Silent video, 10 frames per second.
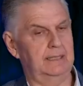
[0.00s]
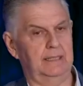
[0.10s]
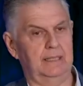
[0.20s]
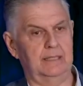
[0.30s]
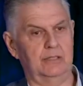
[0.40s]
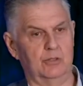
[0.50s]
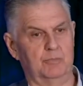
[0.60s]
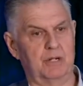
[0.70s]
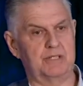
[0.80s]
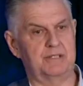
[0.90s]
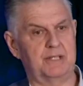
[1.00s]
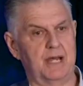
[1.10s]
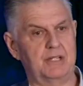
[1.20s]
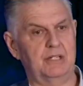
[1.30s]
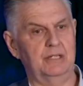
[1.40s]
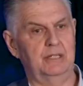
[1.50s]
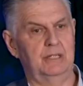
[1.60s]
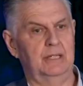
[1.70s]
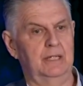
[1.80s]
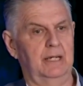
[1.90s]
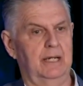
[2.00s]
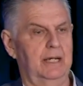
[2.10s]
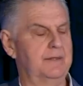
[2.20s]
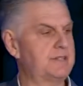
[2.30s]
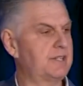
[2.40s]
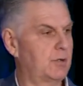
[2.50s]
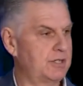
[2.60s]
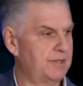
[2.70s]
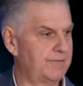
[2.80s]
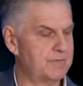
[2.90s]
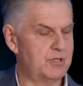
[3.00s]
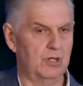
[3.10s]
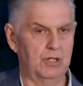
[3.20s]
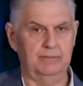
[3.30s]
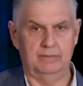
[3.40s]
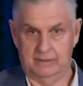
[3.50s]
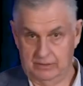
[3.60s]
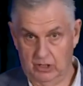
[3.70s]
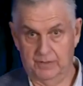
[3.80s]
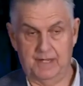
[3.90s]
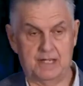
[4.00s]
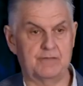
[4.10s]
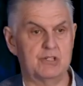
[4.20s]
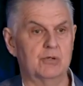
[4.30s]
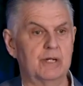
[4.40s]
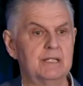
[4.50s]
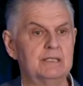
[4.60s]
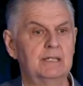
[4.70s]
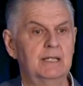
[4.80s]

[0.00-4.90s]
in your presentation. And this is a question from John. And John, thanks for joining us.